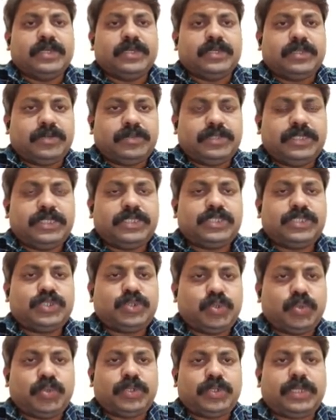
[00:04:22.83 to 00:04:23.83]
Now these
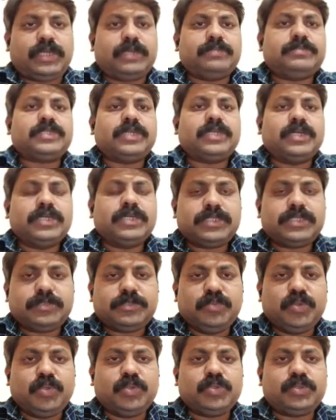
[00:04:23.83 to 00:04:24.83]
two names,
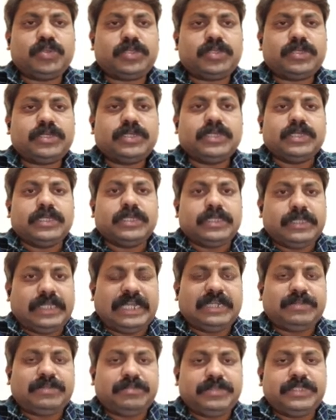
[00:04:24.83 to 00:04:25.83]
smooth,
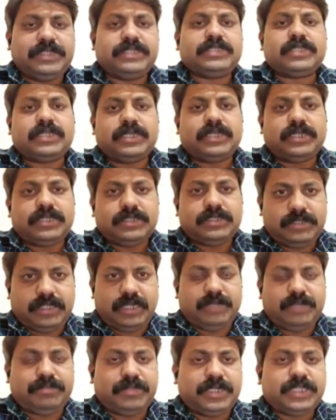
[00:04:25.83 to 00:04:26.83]
that means
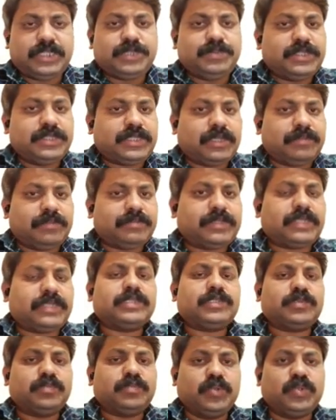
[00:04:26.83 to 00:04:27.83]
there must be
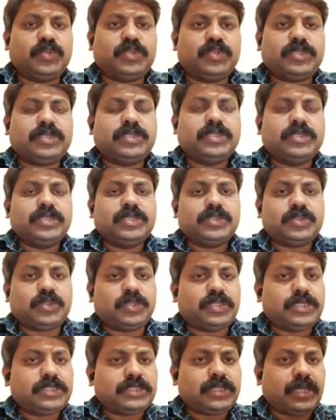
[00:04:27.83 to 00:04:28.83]
something smooth.
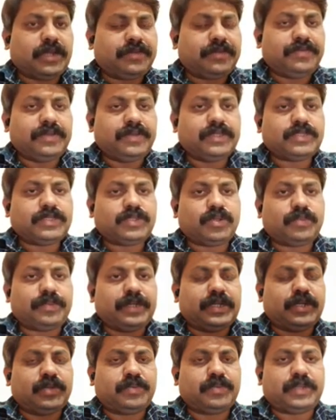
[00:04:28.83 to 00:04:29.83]
So the surface of
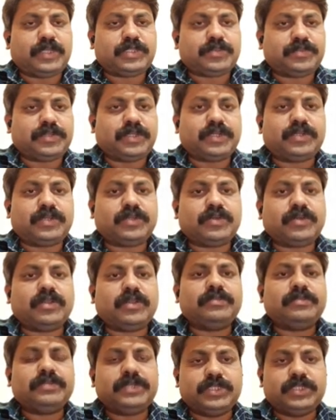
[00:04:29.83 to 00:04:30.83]
endoplasmic
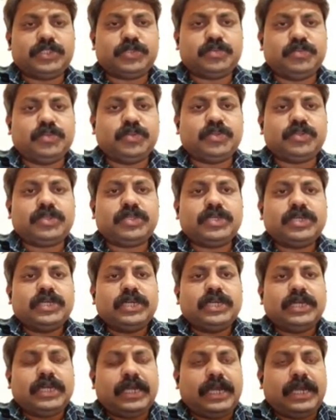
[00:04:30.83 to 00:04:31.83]
reticulum is smooth,
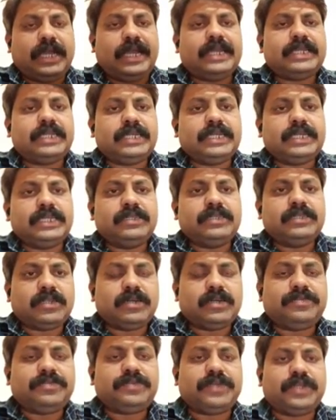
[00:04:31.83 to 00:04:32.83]
and in
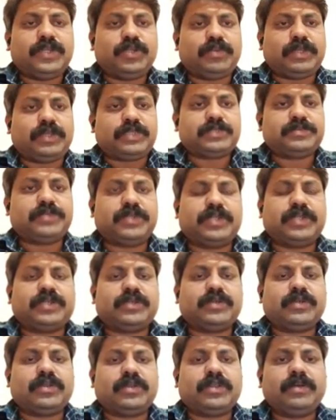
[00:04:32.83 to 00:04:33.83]
rough endoplasmic
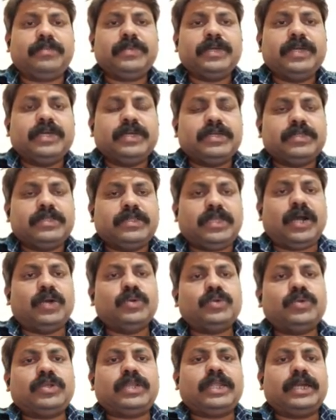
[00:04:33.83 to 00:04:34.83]
reticulum the
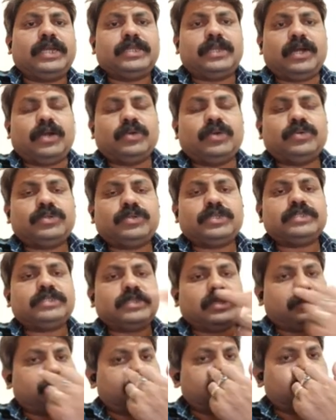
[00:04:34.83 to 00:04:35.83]
outer
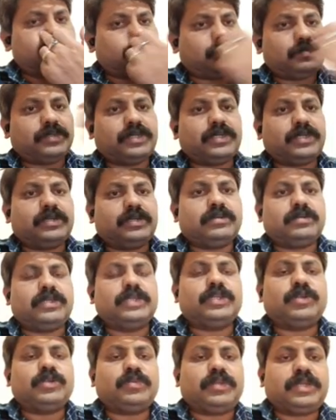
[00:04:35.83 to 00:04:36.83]
surface of the
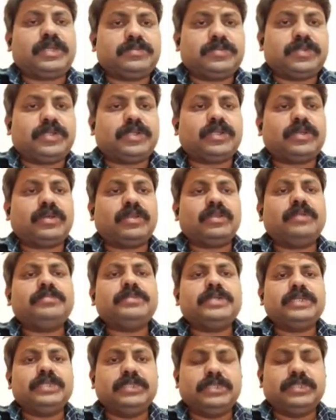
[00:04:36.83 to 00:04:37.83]
endoplasmic
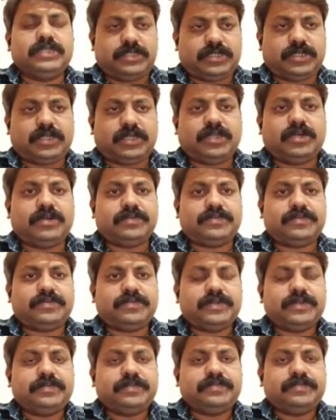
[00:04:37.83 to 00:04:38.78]
reticulum is rough.